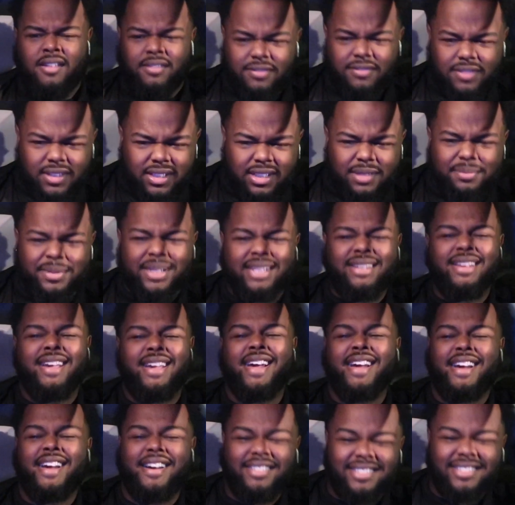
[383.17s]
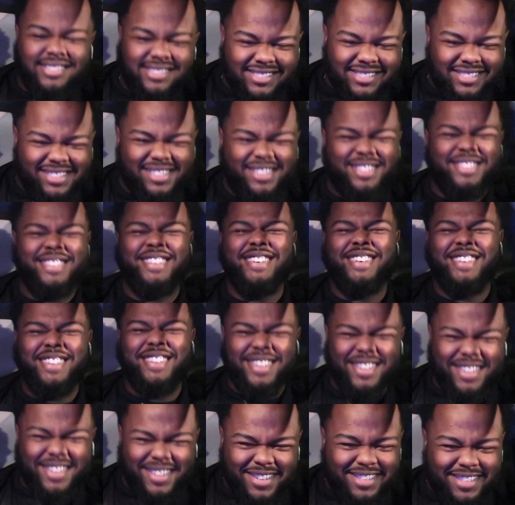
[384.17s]
Feeling me now. Ooh.
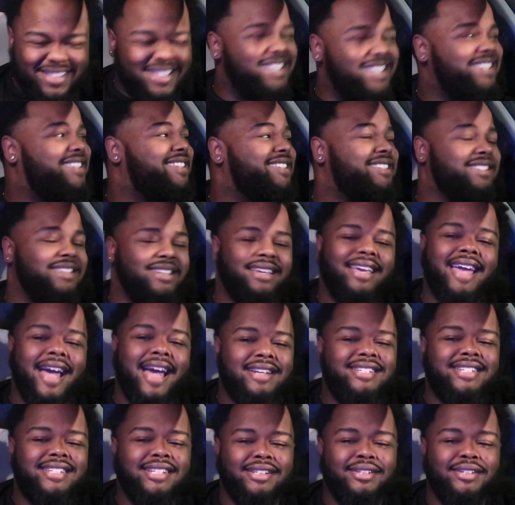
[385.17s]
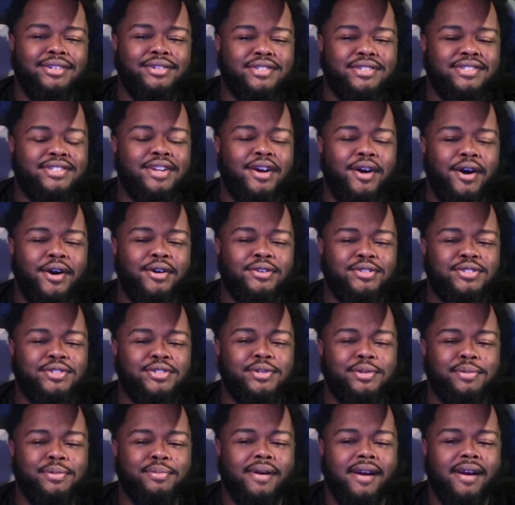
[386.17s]
This is a catchy little song
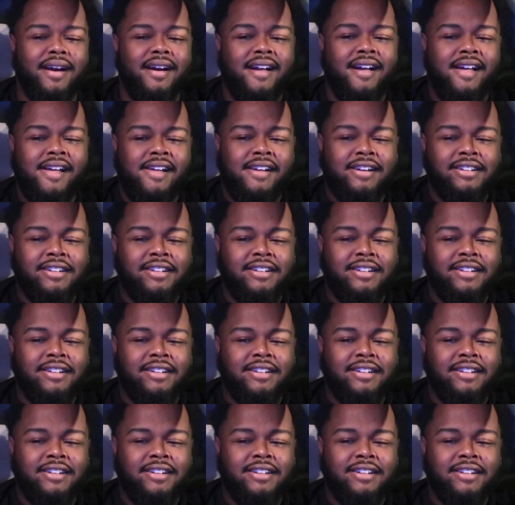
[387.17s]
too, bruh.